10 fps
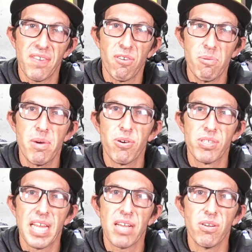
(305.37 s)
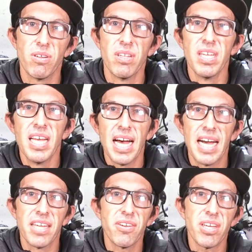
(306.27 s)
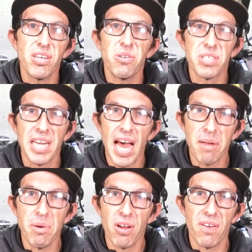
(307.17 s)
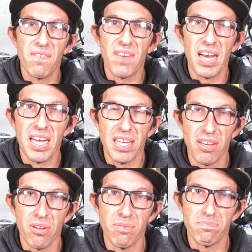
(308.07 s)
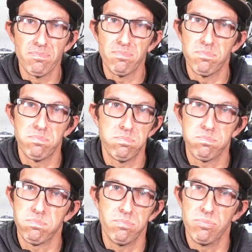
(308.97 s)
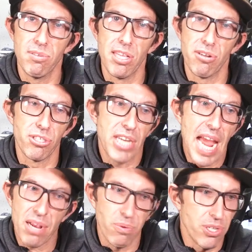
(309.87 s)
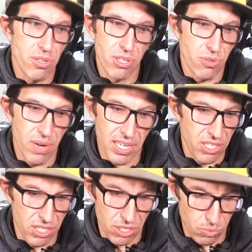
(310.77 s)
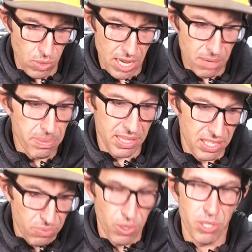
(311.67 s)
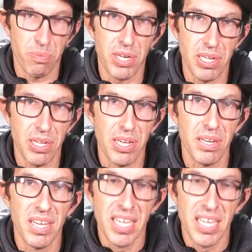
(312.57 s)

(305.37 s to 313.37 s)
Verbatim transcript: for a motorcycle. Uh, you could use an automotive uh, little little jack will do the trick just as well, but this works pretty good